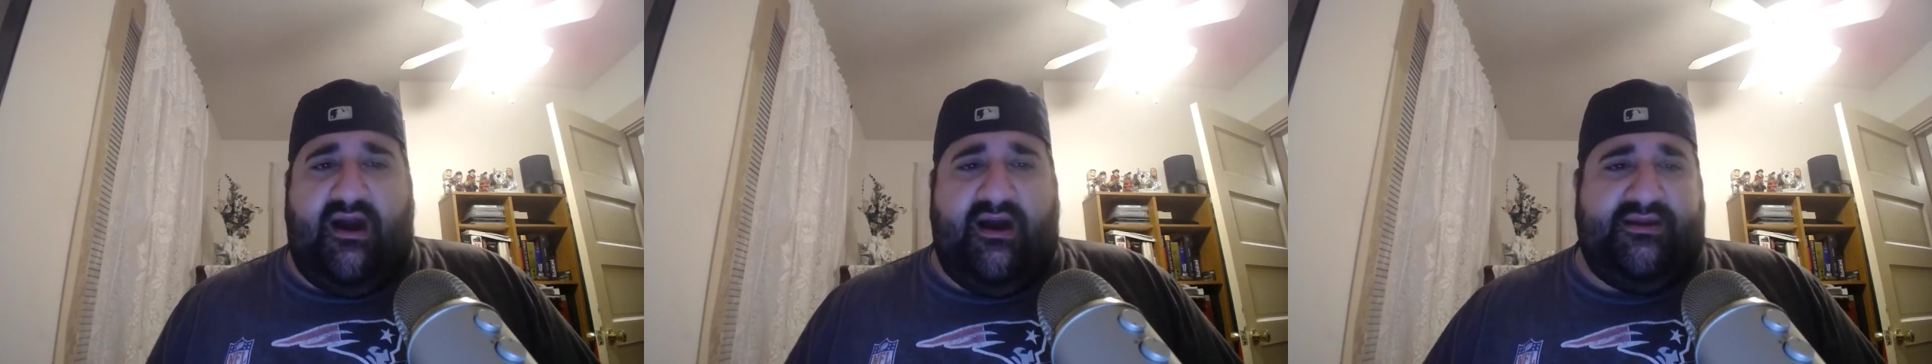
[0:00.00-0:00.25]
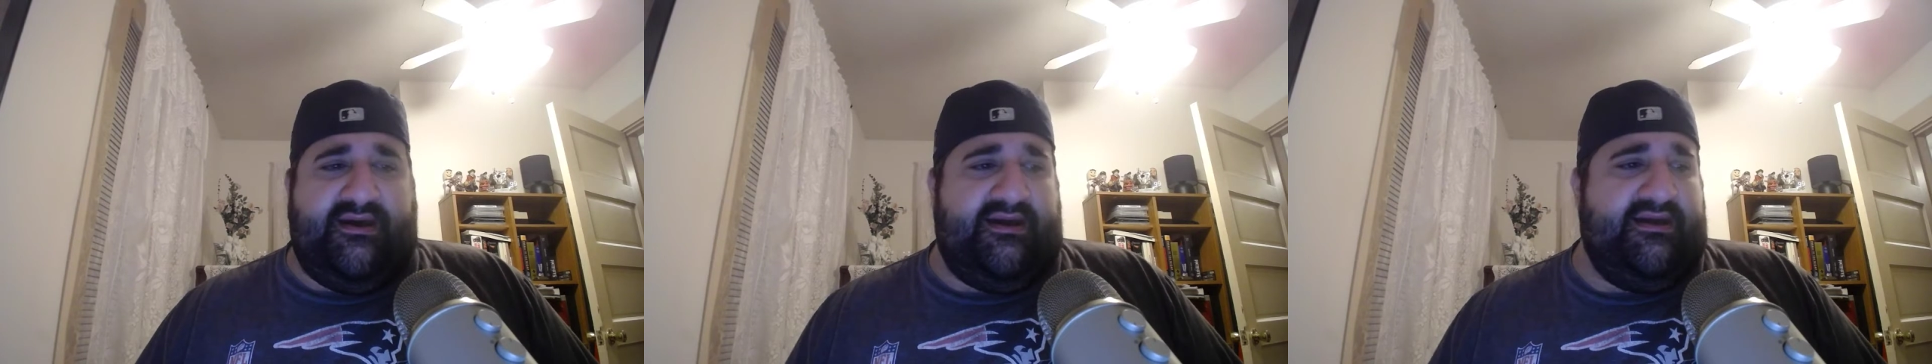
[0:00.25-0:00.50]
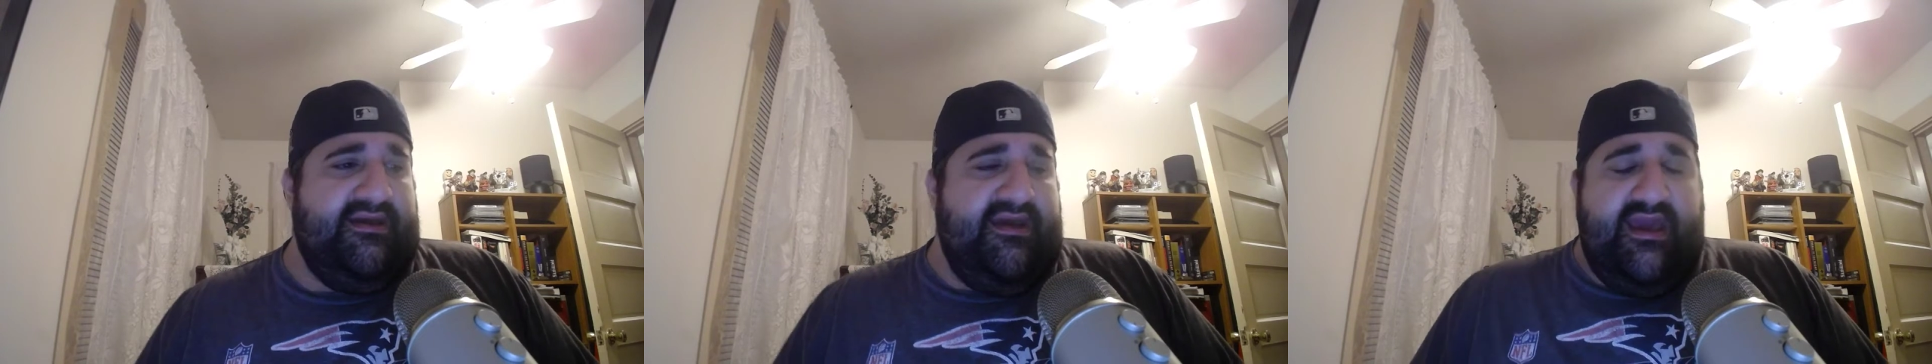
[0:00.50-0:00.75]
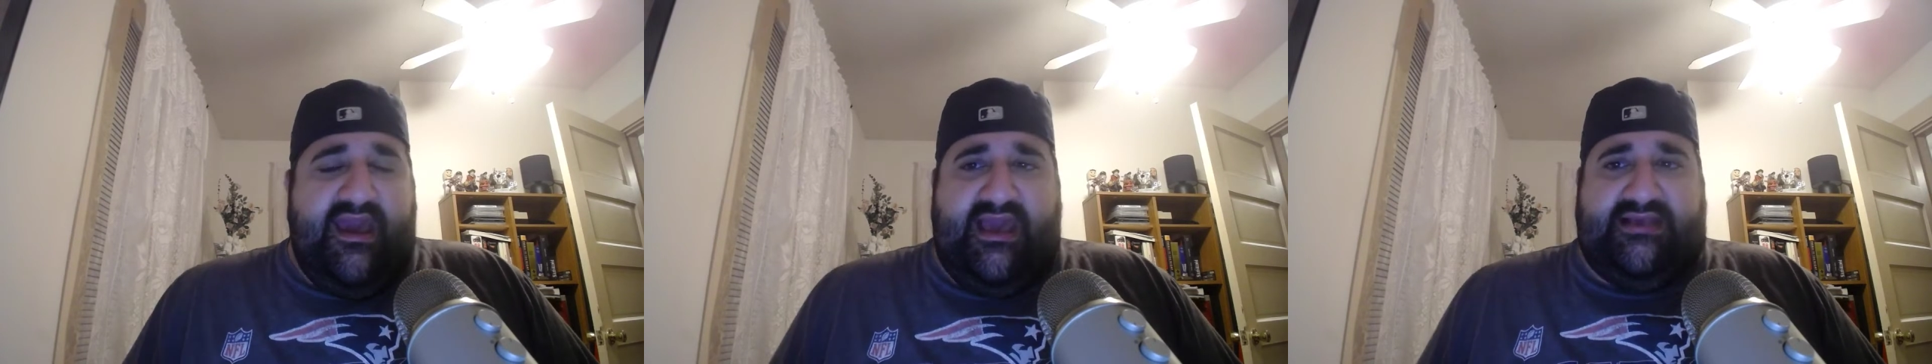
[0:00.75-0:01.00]
on
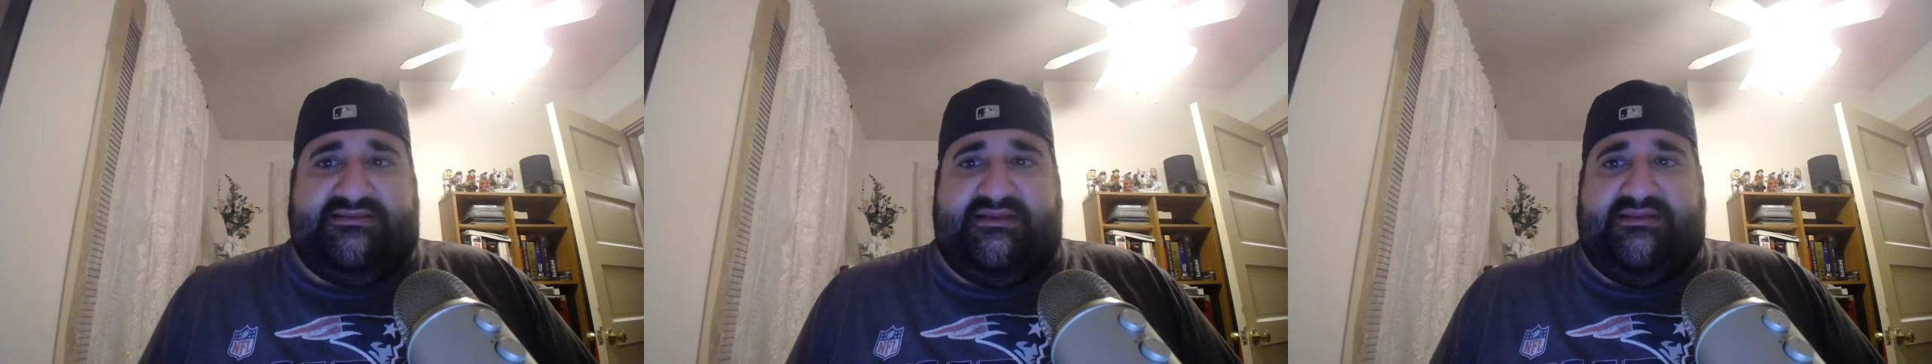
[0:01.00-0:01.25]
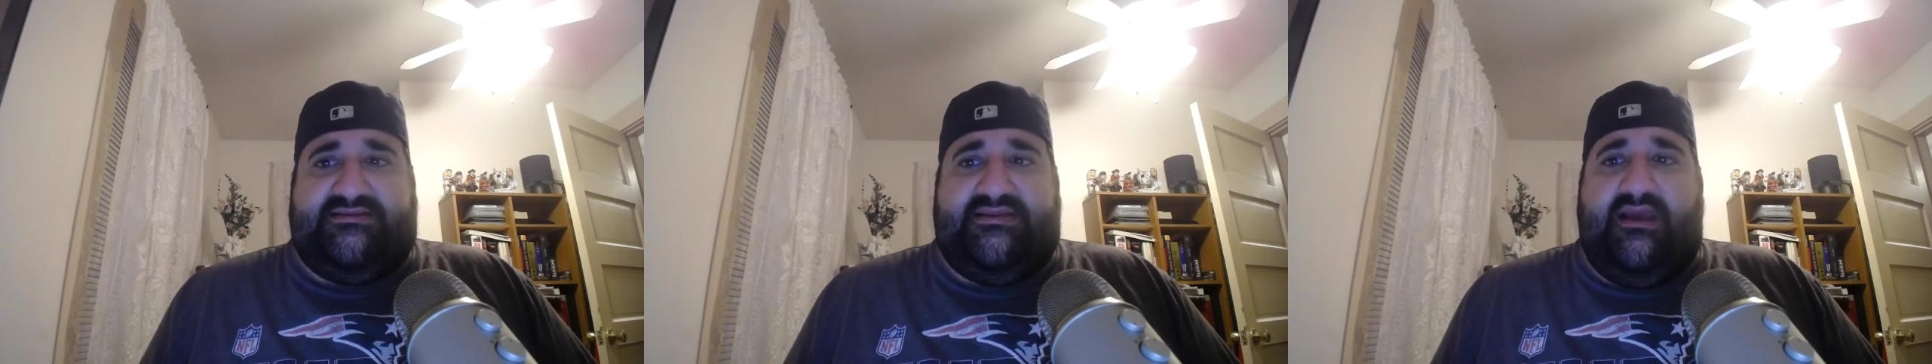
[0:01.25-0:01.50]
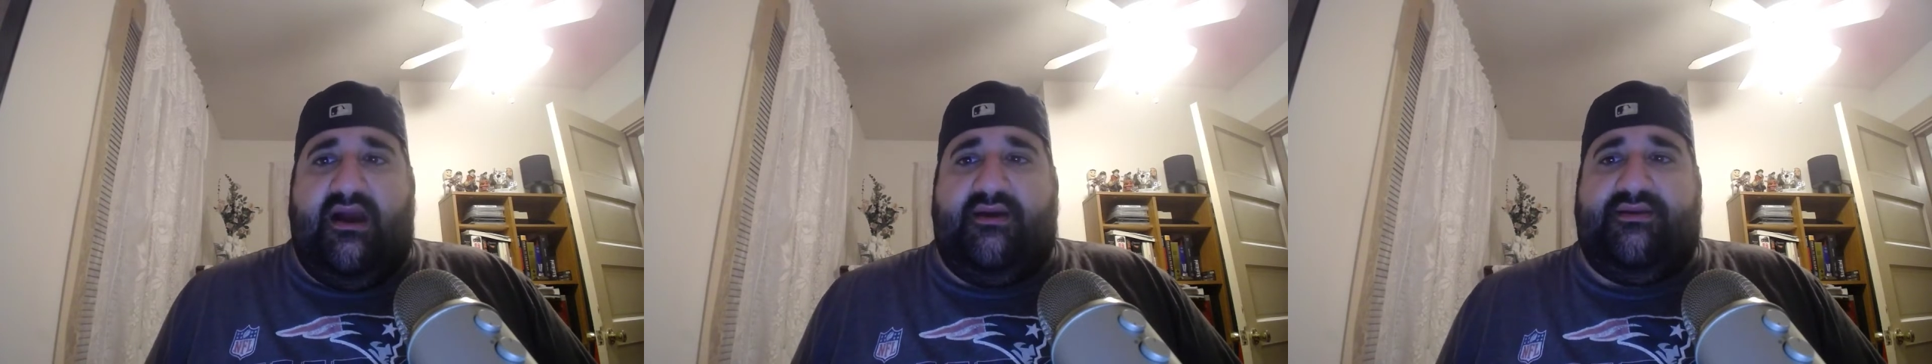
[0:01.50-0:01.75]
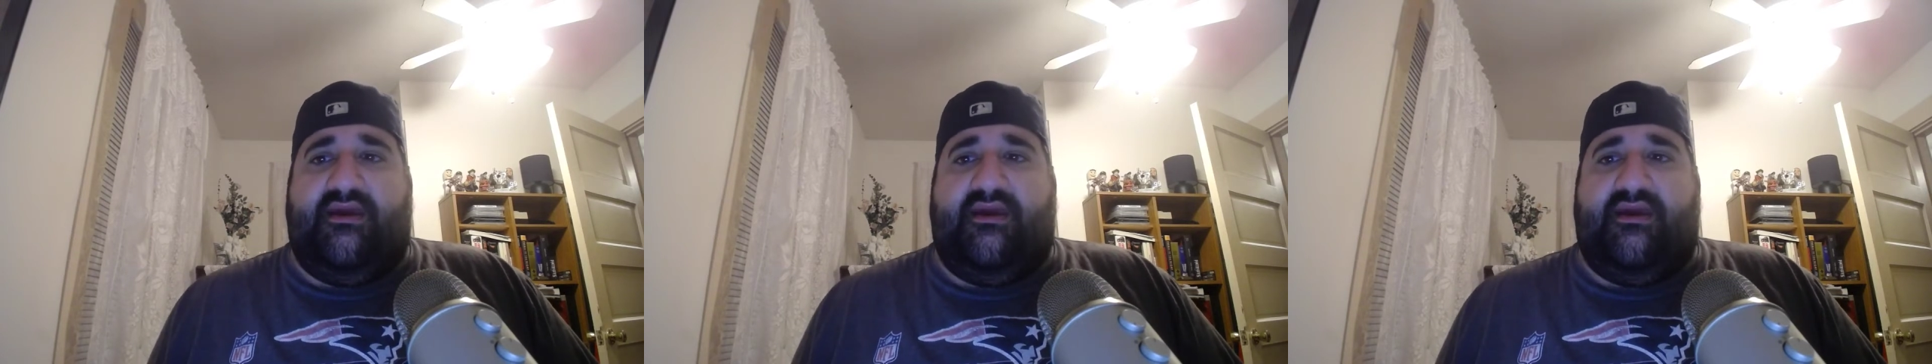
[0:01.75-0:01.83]
SEC on